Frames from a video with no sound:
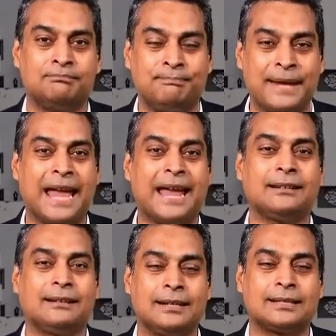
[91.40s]

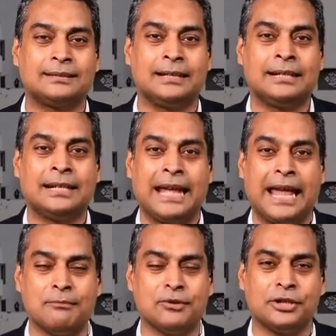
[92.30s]
banned cluster
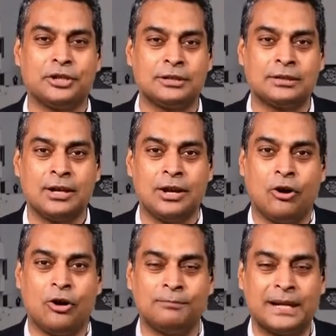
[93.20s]
ammunitions
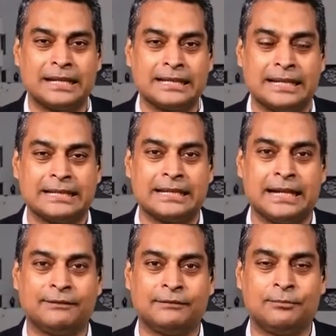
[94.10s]
on Pakistani
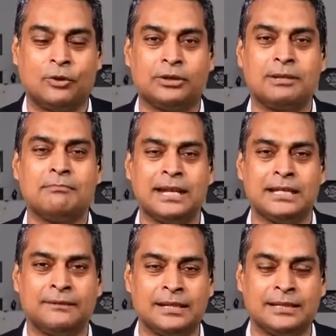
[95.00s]
side of the border, many
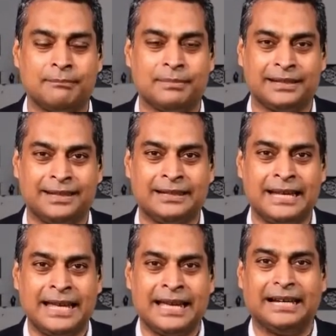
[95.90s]
civilians have been killed,
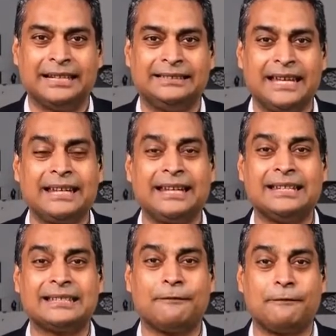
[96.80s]
their
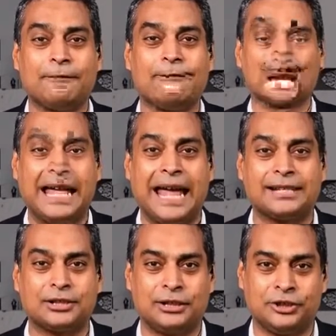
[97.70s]
fear of
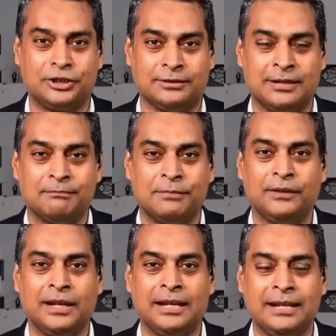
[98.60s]
escalation
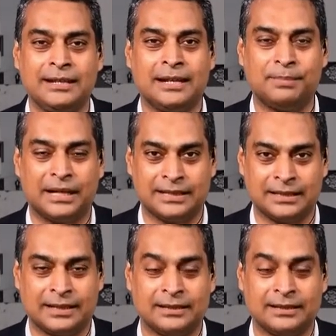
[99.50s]
between India and Pakistan.